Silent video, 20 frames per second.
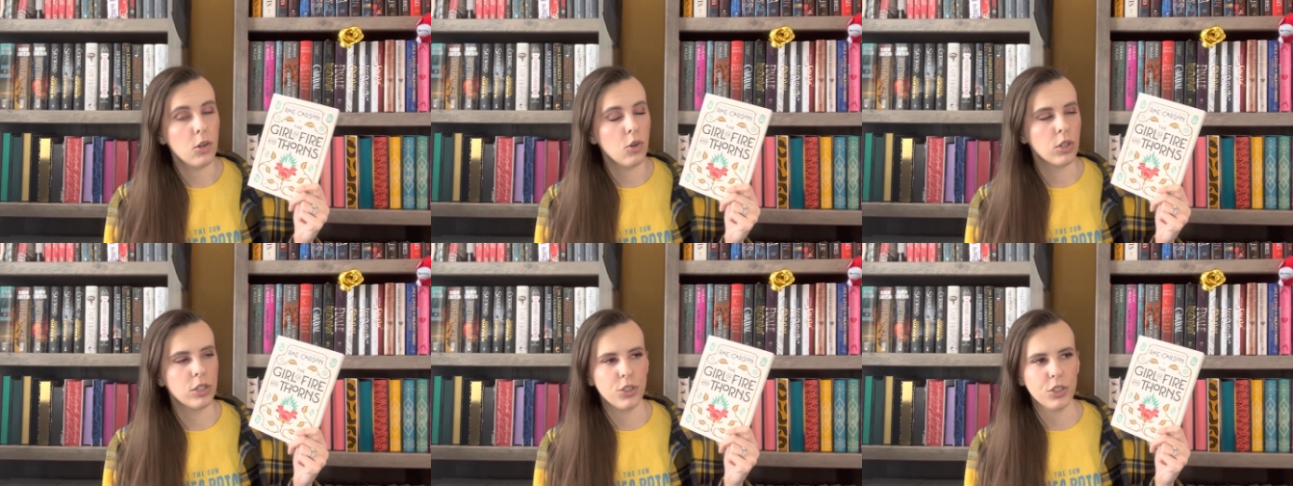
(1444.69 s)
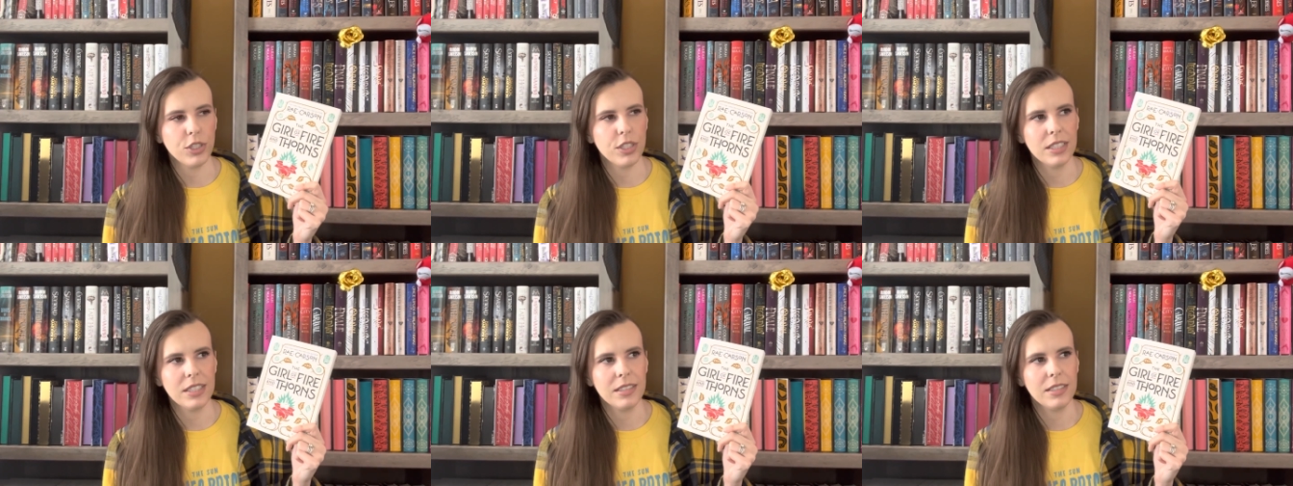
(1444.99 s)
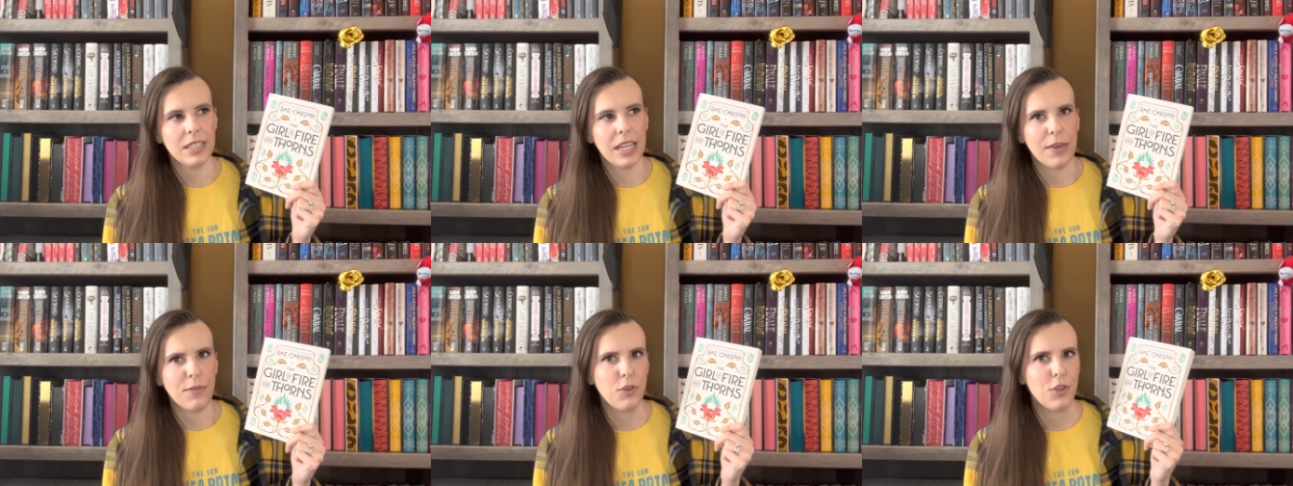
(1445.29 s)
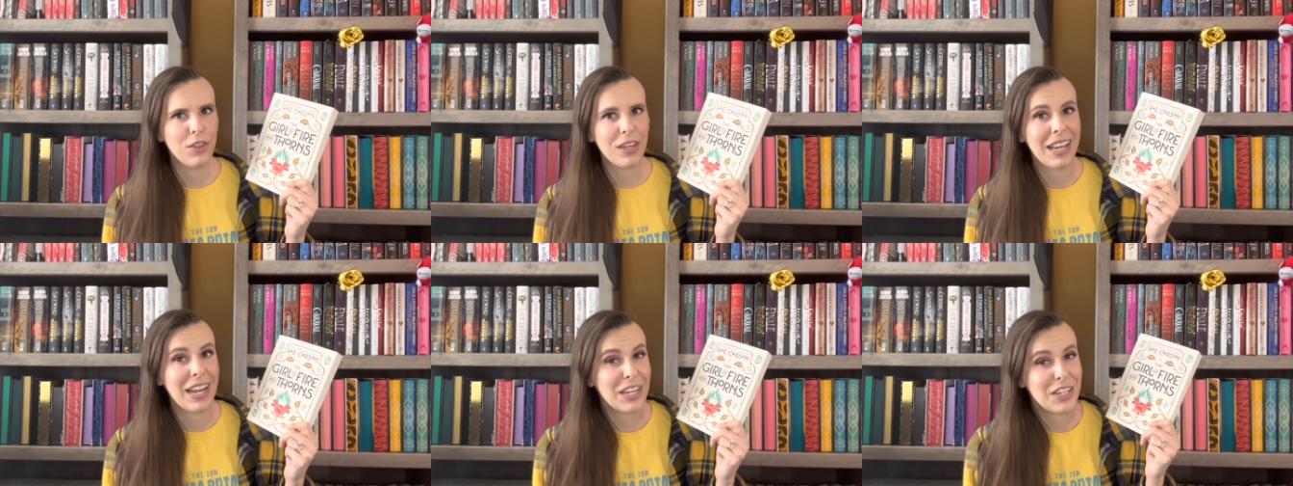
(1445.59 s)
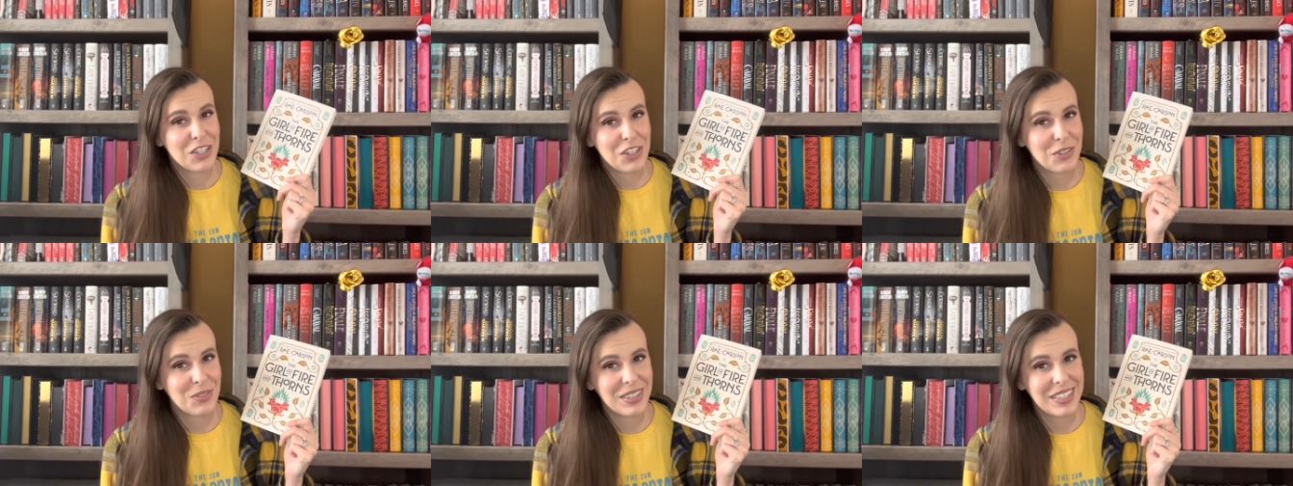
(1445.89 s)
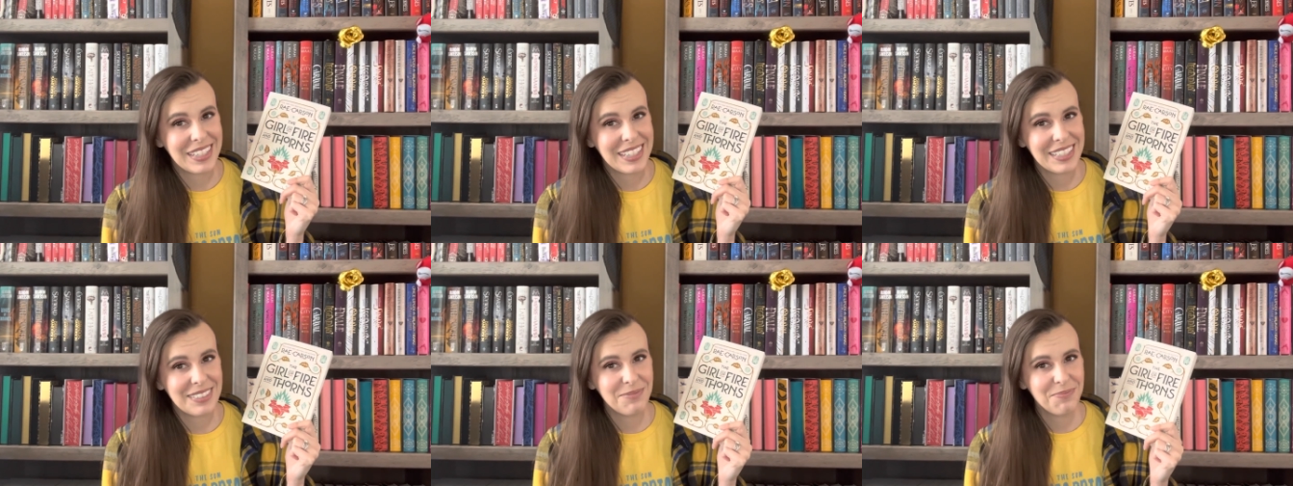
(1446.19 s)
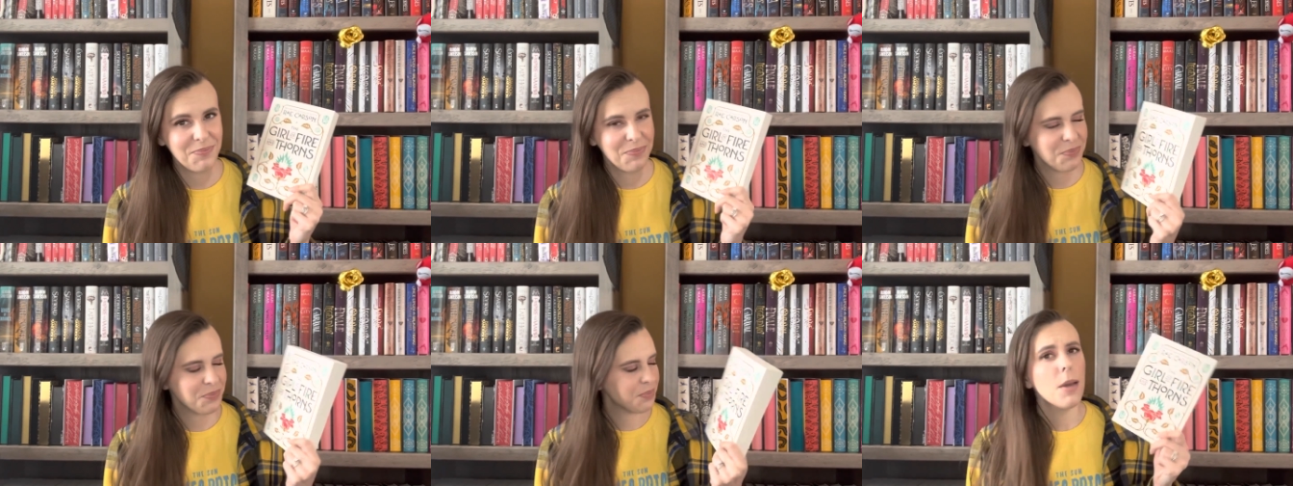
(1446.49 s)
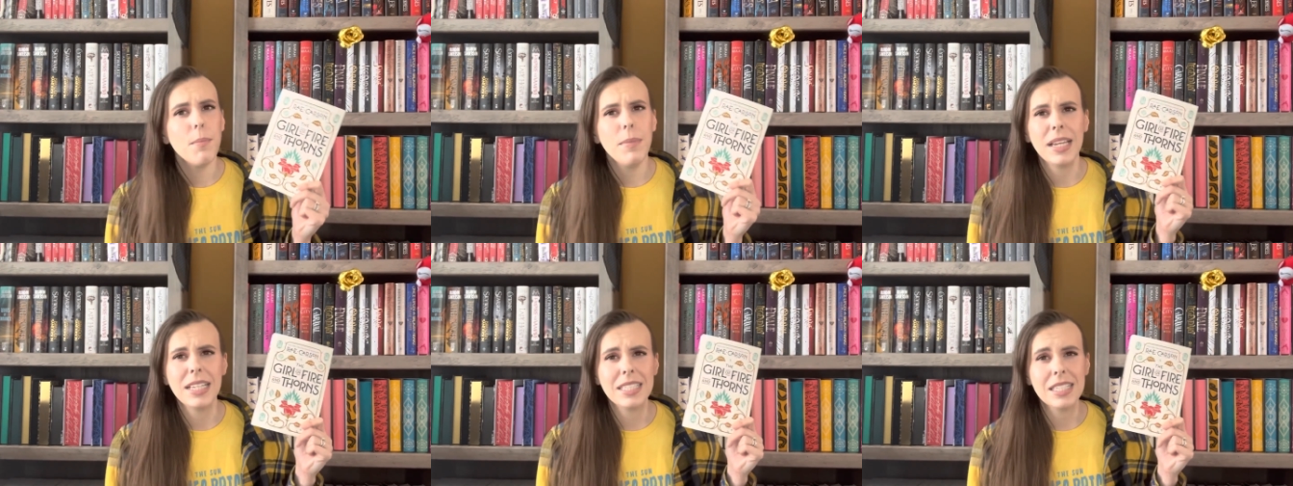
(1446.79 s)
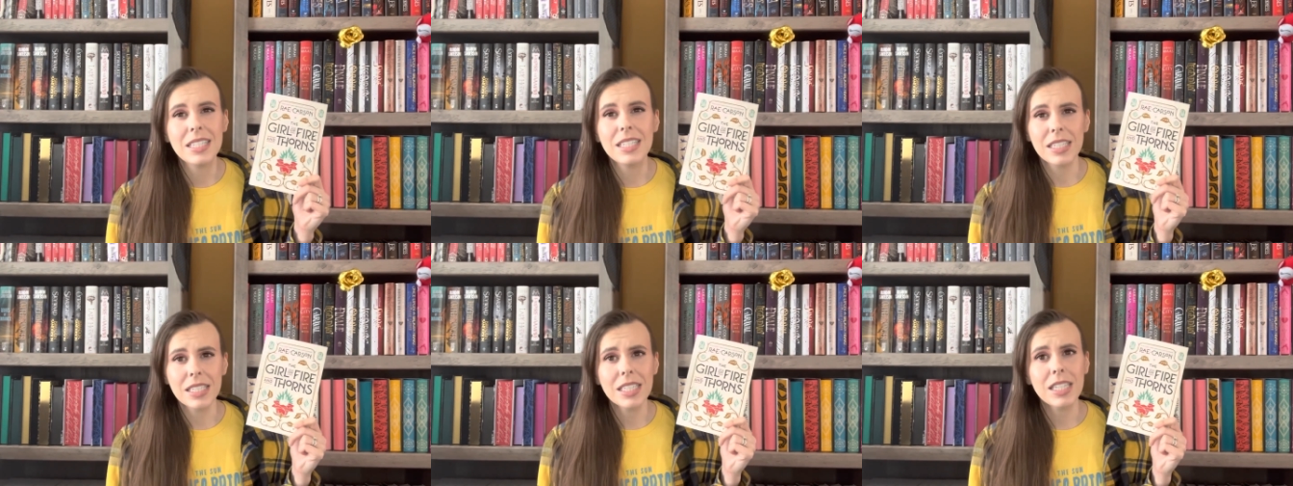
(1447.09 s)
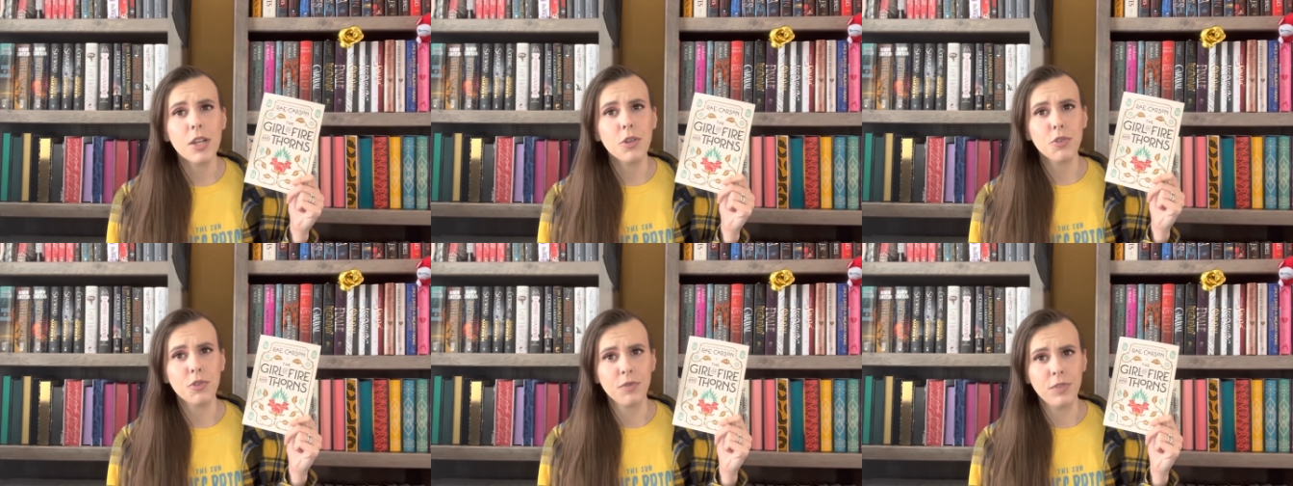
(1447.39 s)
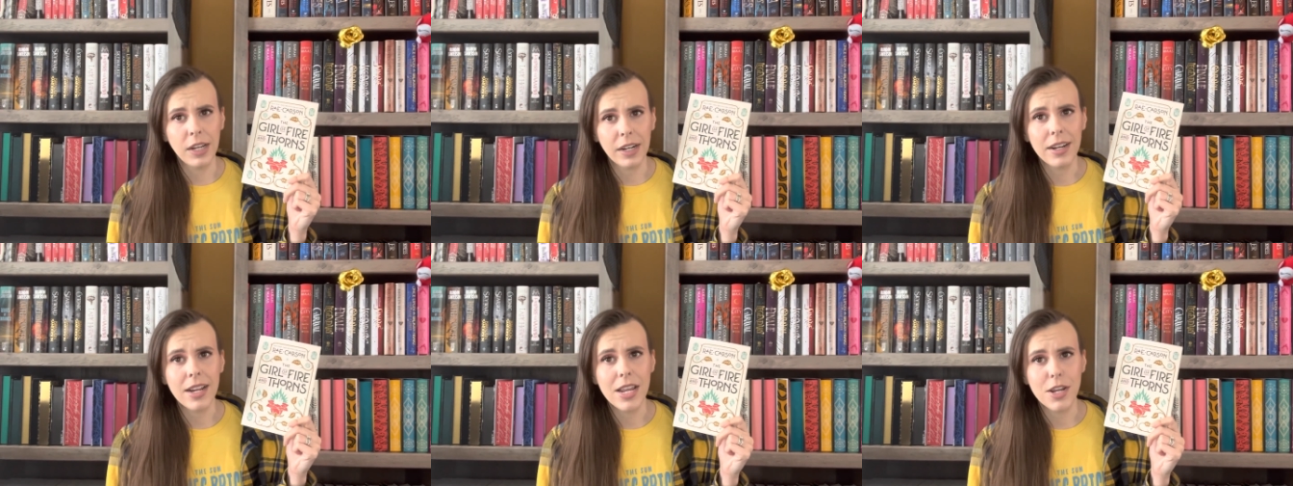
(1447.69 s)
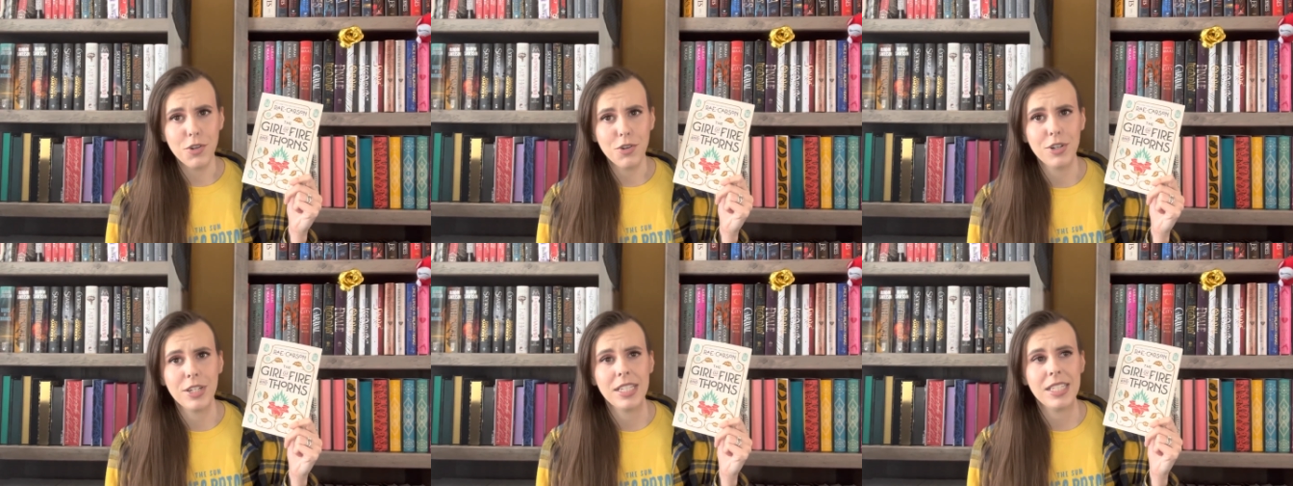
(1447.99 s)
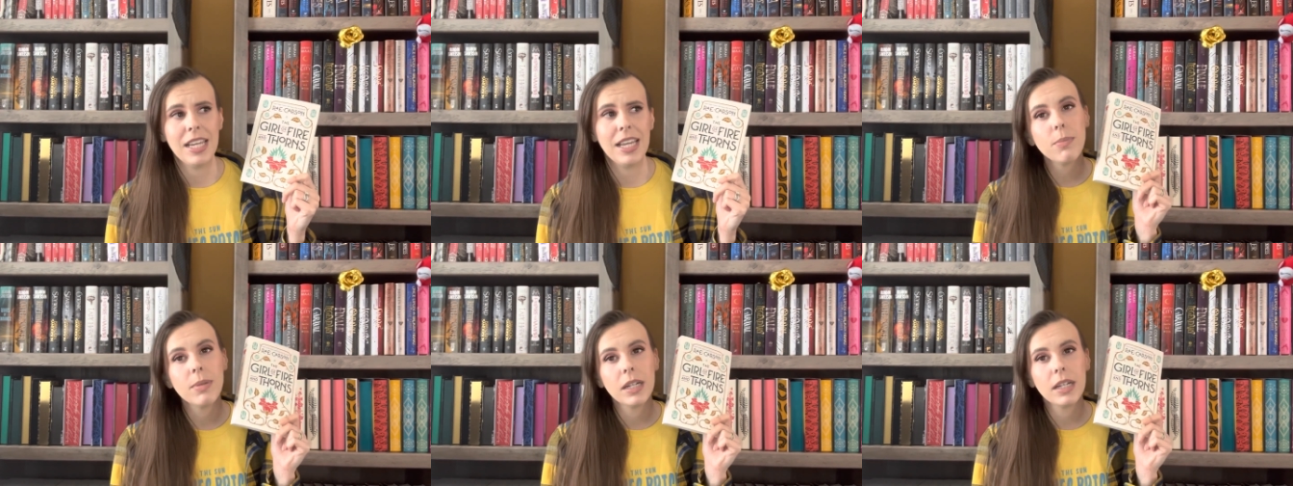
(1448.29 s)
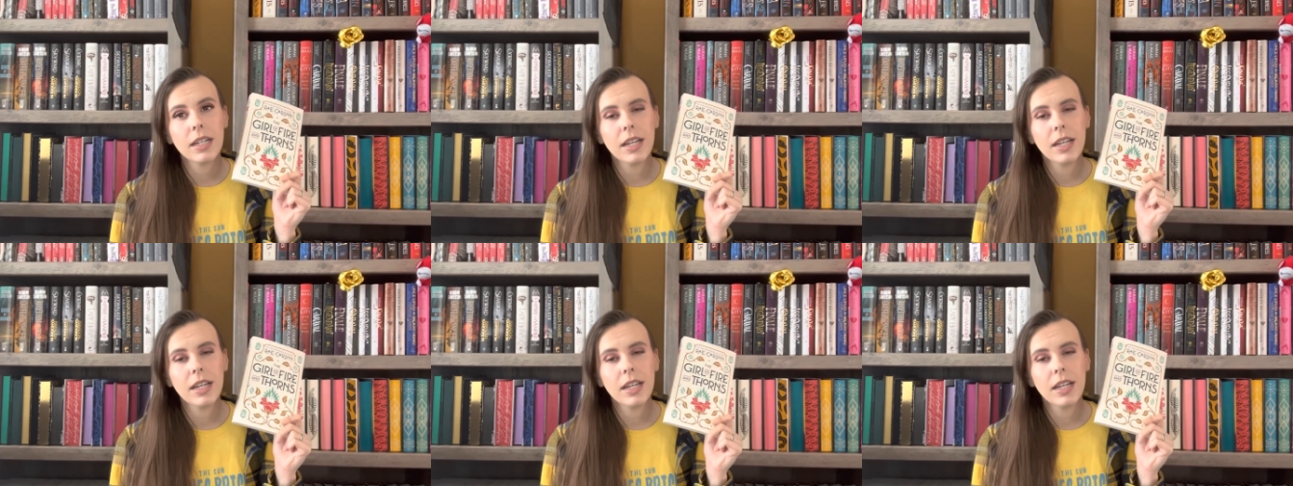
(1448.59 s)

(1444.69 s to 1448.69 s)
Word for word: or just if you think I should read it, because it does sound very interesting.